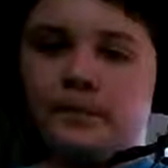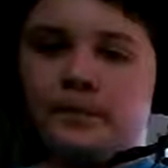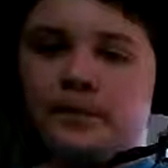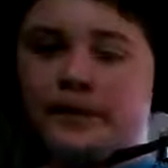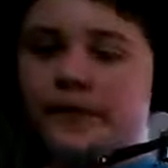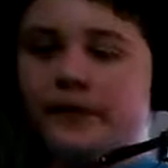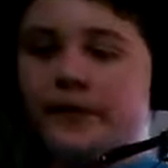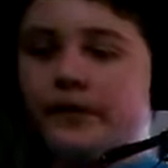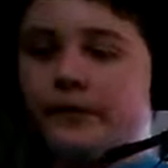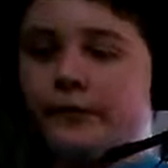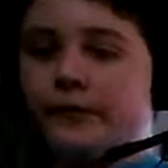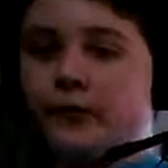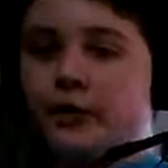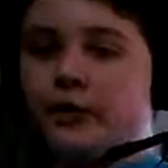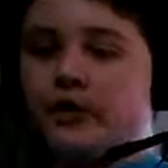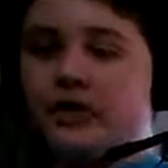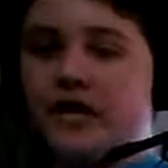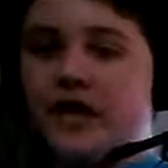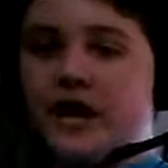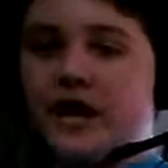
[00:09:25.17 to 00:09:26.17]
The
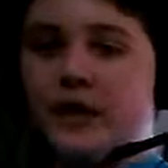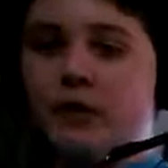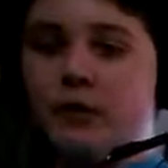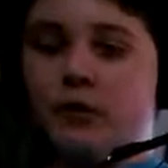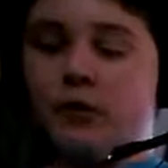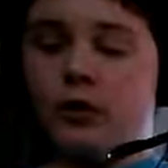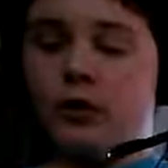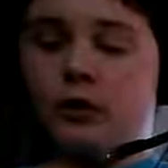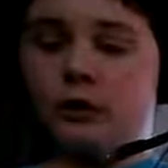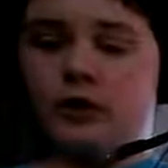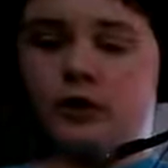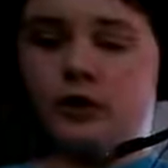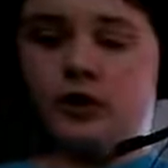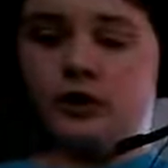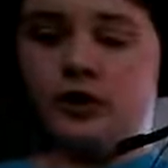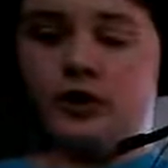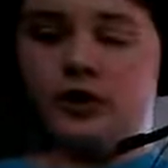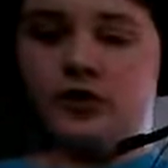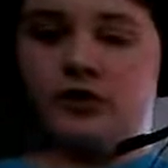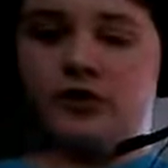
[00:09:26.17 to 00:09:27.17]
first 8
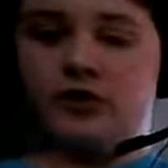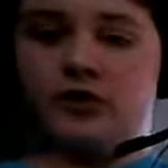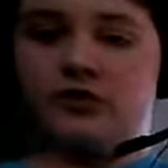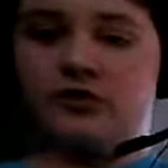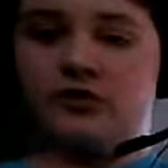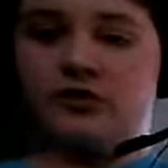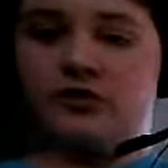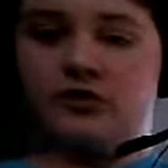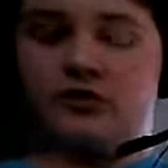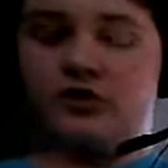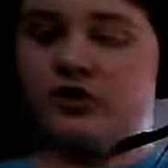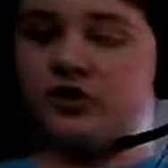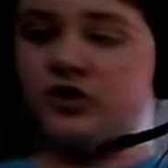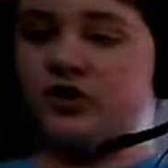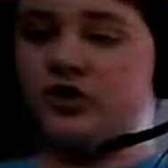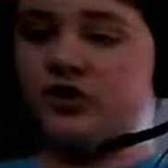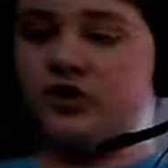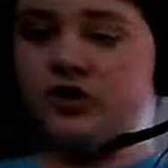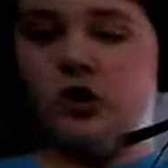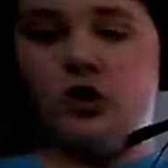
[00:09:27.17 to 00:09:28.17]
worlds are just
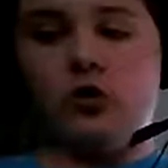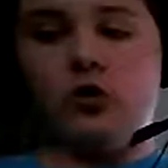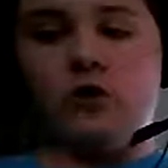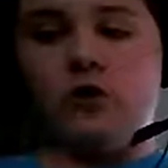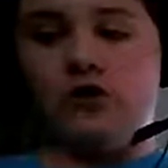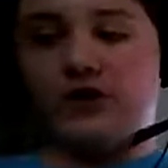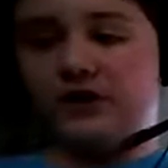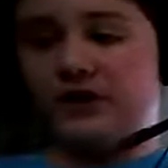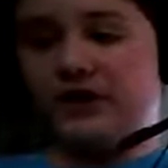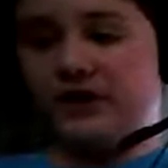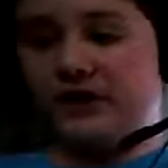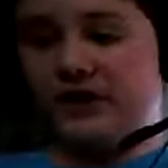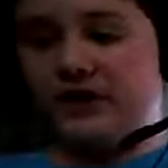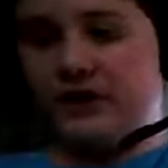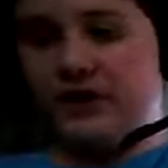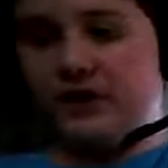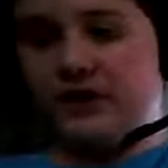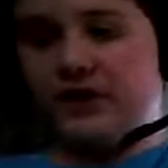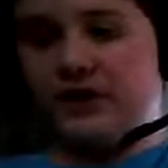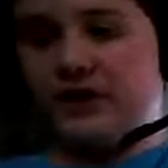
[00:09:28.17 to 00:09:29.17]
so
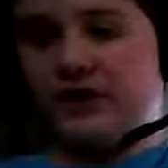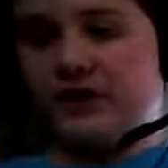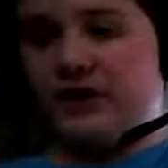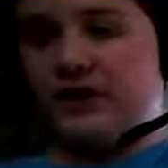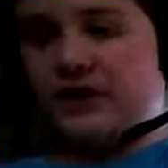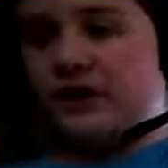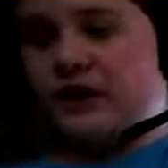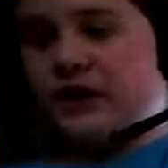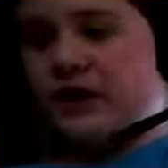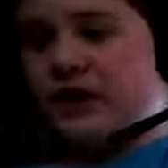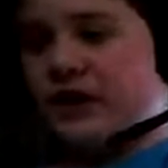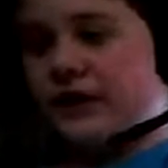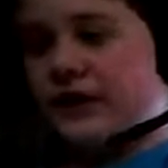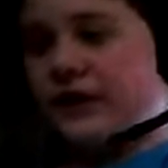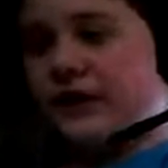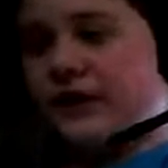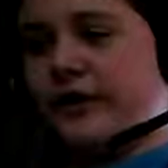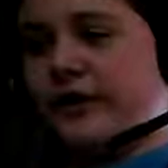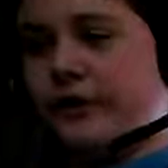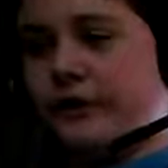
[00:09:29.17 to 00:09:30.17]
easy.
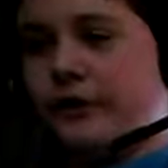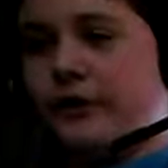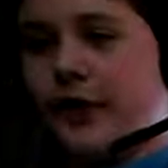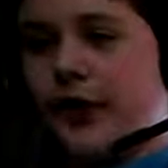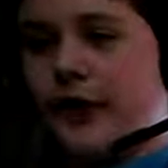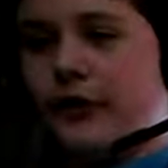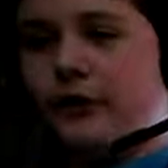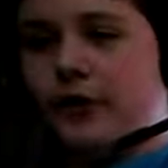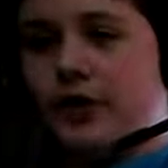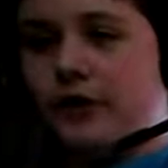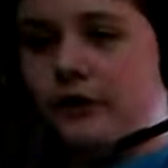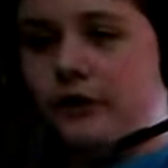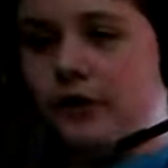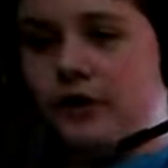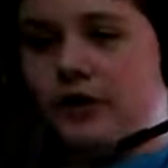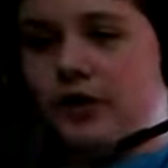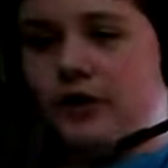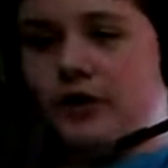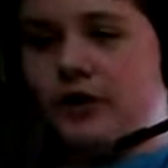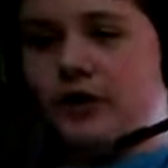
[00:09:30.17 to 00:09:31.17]
And then the final level
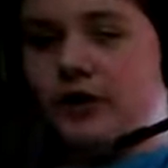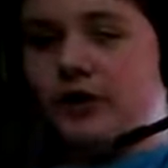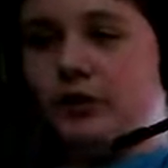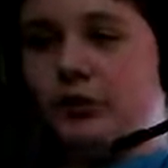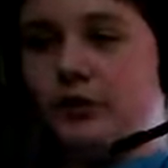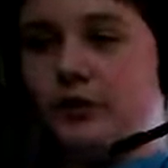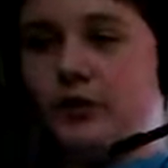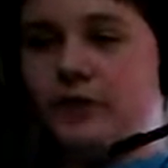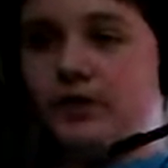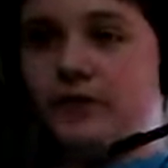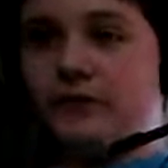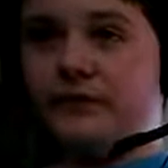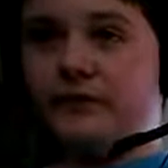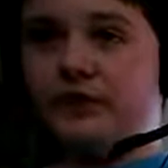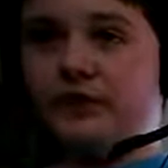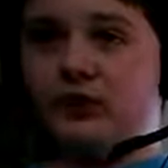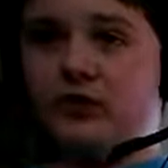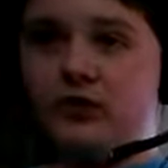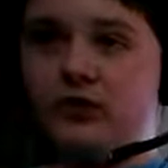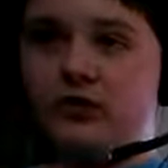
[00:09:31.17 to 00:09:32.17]
is a little bit
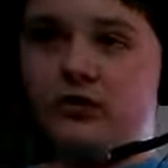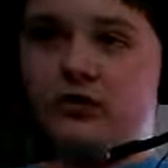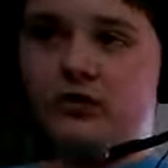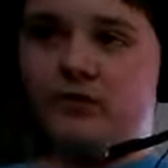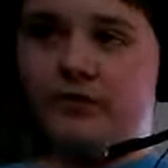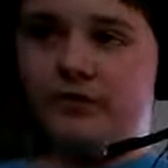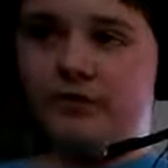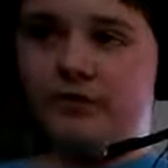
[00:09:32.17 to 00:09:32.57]
difficult,